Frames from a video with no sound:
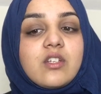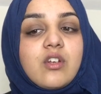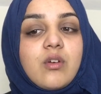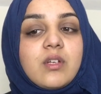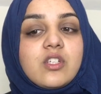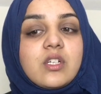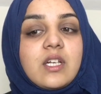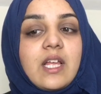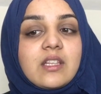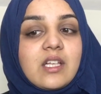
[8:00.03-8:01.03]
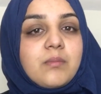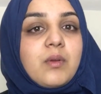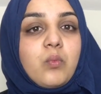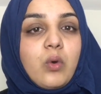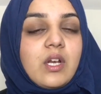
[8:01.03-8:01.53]
you know, inshallah, like, that'll
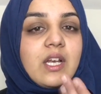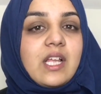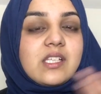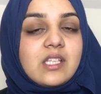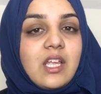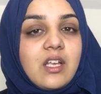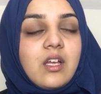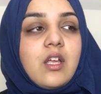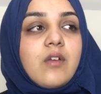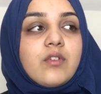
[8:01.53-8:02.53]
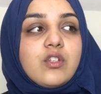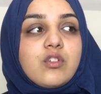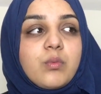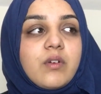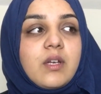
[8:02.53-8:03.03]
be one less thing for you
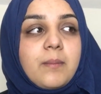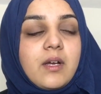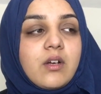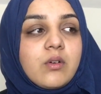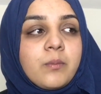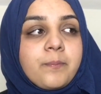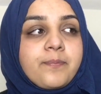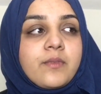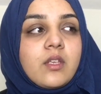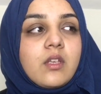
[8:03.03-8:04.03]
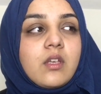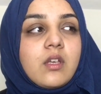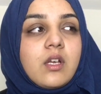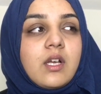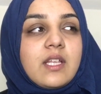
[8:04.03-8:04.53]
to worry about.
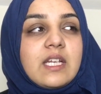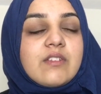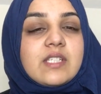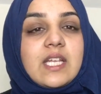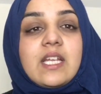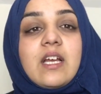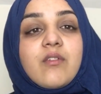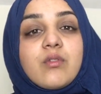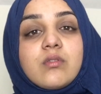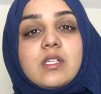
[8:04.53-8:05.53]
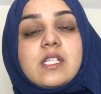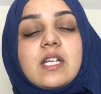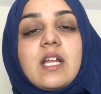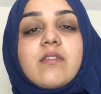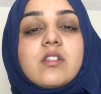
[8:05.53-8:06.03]
At the end of the day, I've always
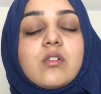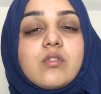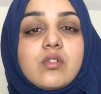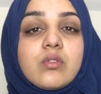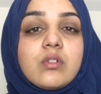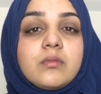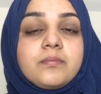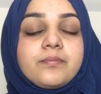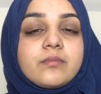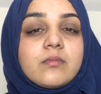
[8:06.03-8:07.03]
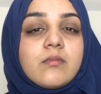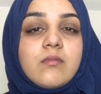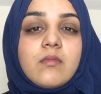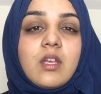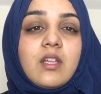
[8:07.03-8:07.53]
said life is so short
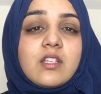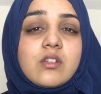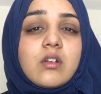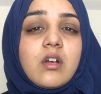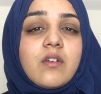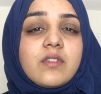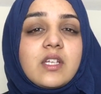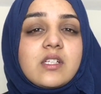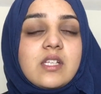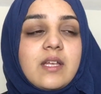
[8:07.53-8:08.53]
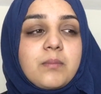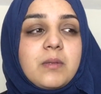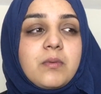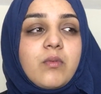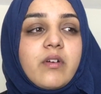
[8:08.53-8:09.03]
and there's a lot of things like
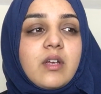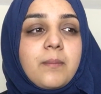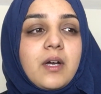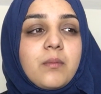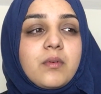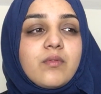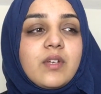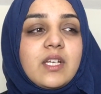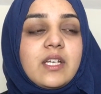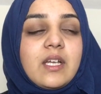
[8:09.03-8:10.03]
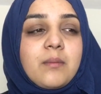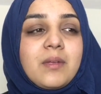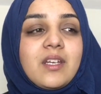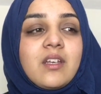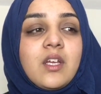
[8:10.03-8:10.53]
people worry about, but really, I
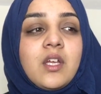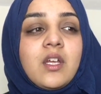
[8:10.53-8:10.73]
mean,